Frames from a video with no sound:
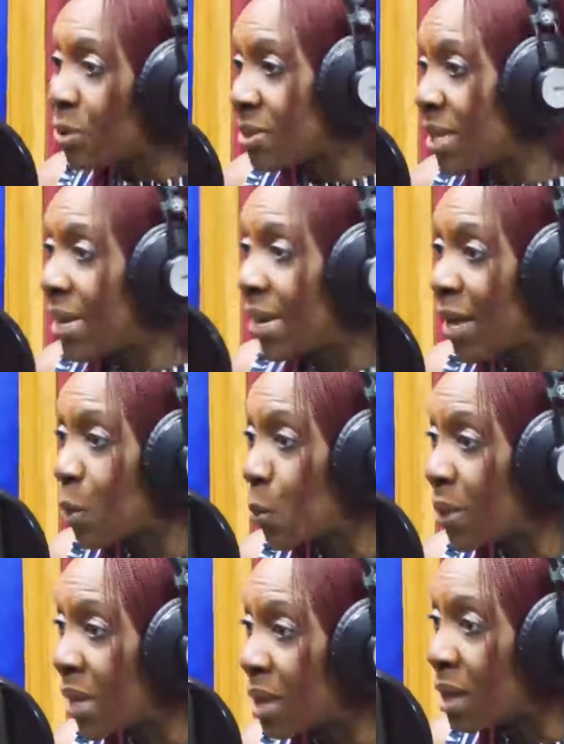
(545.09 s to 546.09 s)
out there like
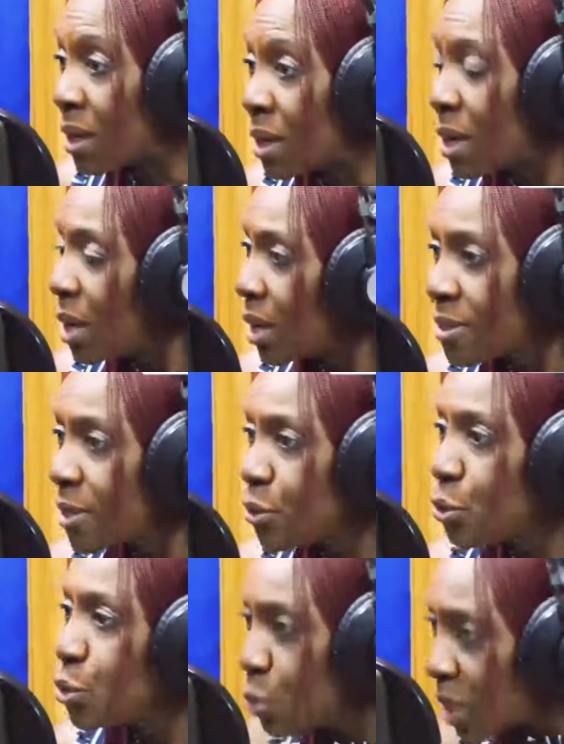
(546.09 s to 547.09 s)
we are? I said,
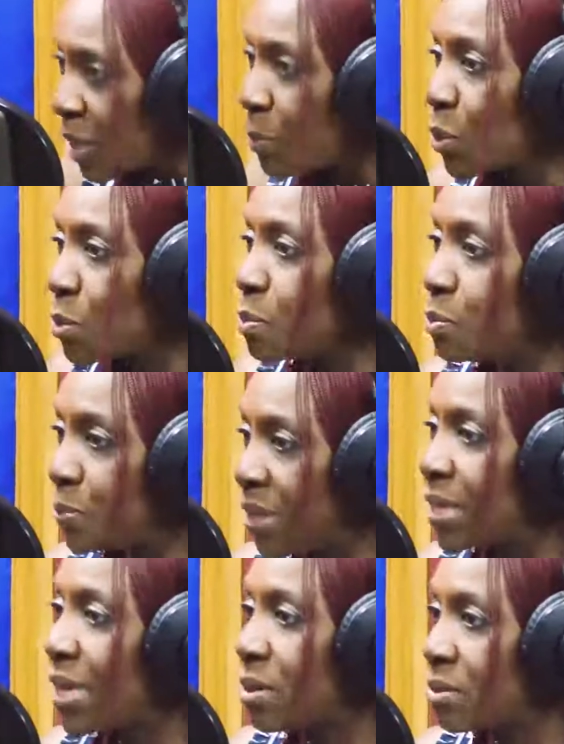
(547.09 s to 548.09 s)
no, you keep on
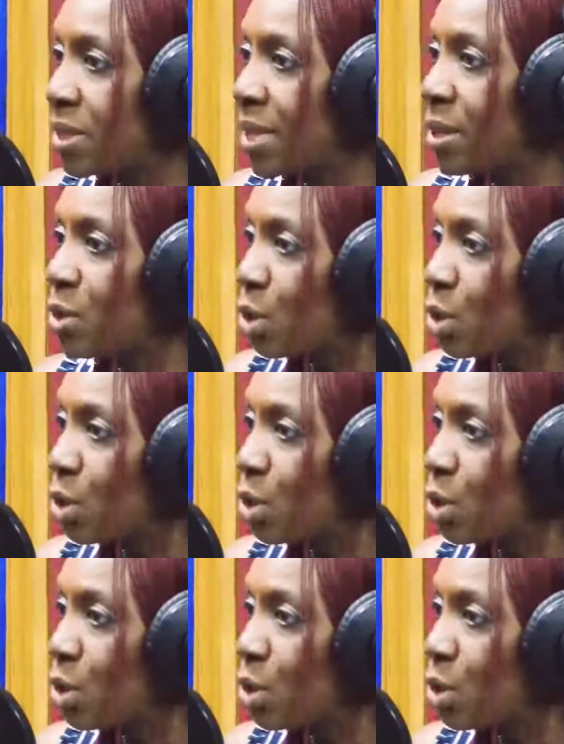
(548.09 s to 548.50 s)
being out there.